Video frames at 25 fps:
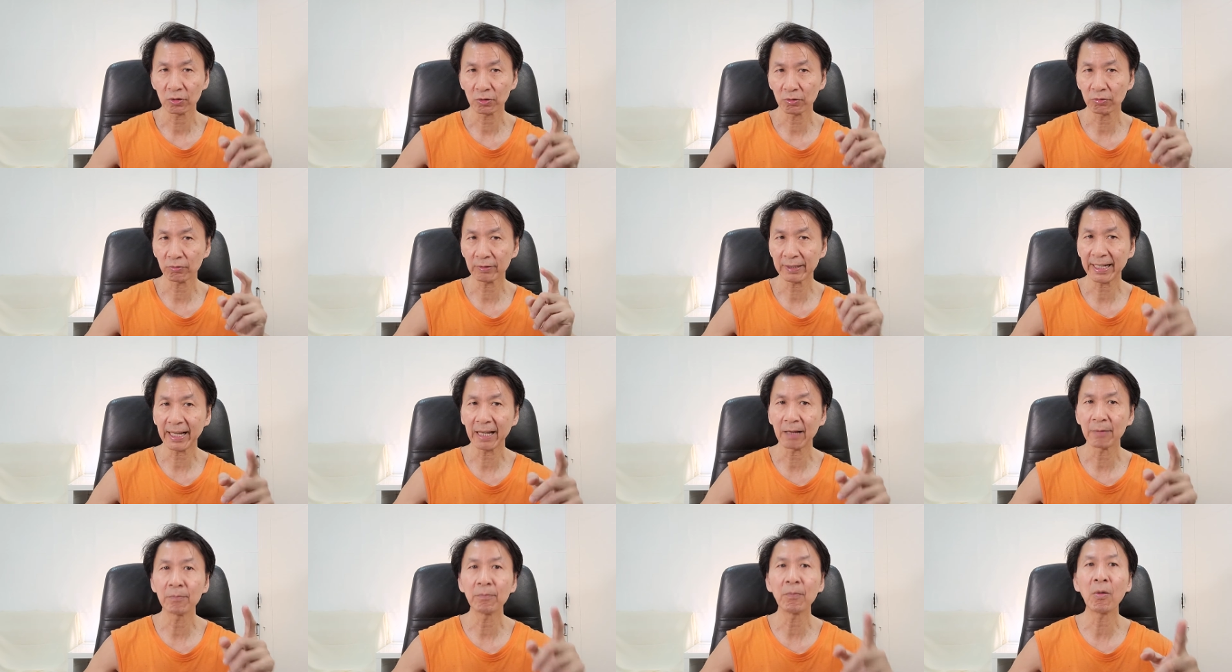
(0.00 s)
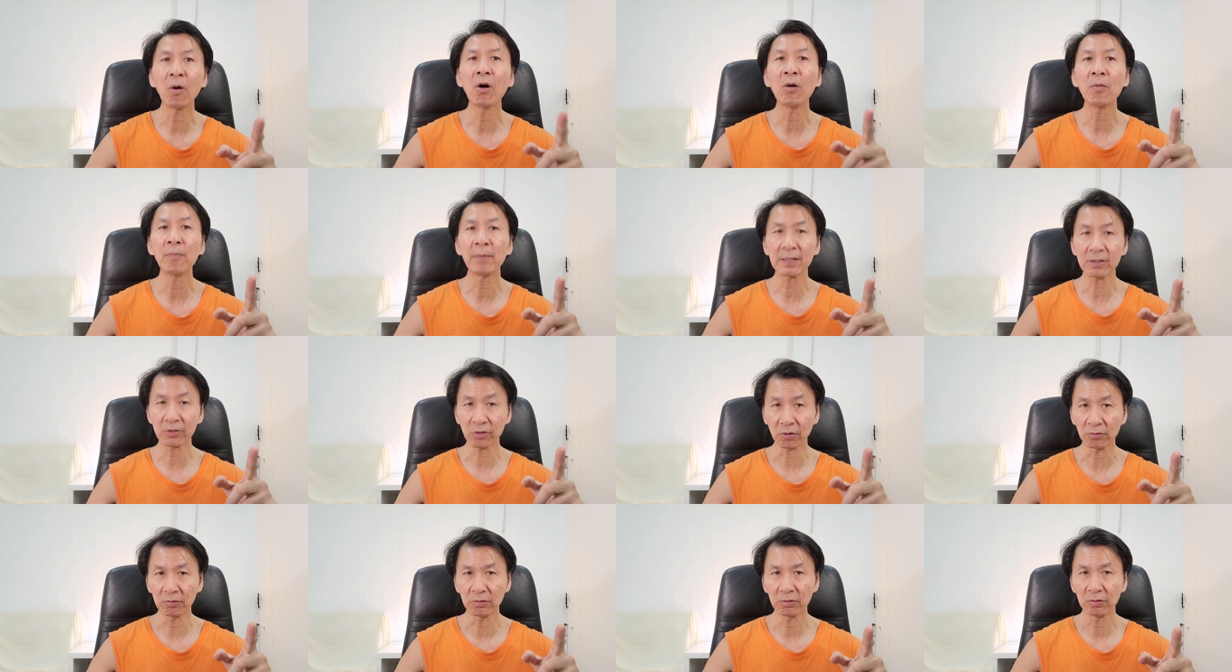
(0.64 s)
to get more
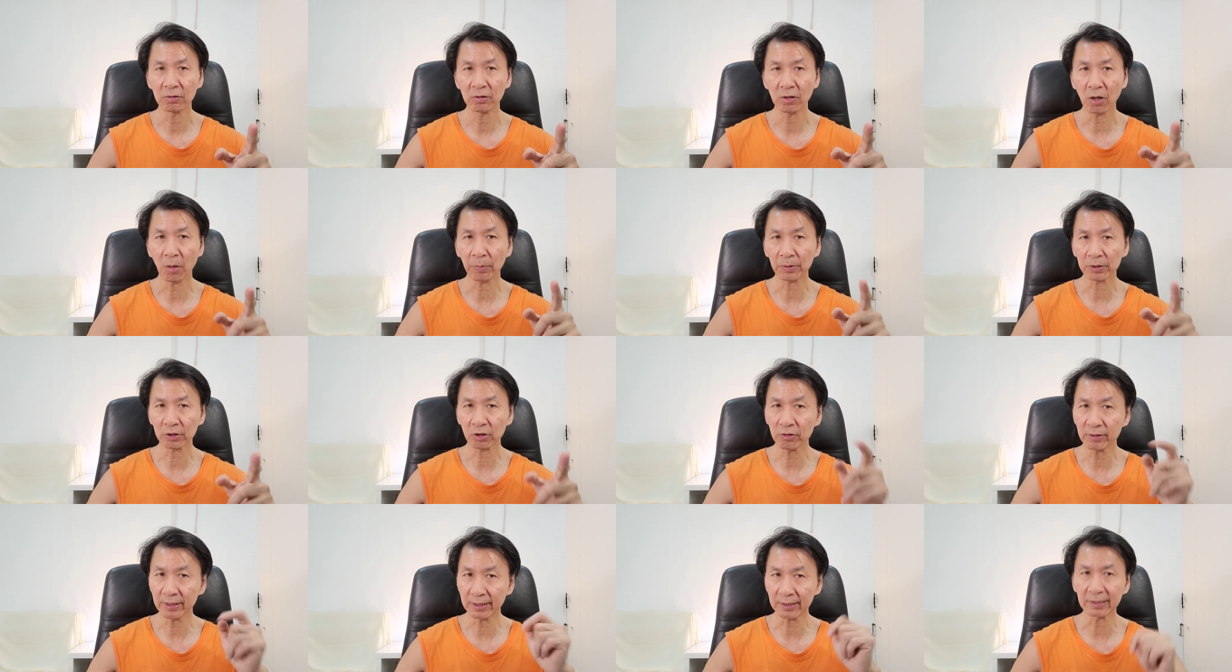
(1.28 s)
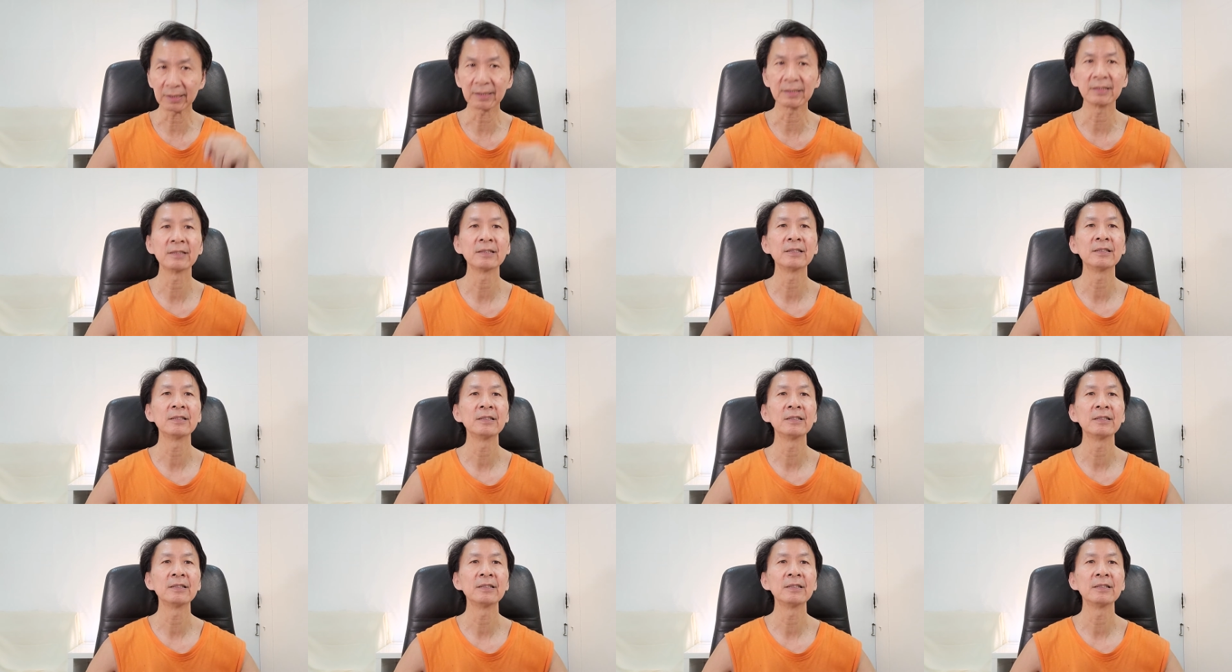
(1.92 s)
muscle opportunity.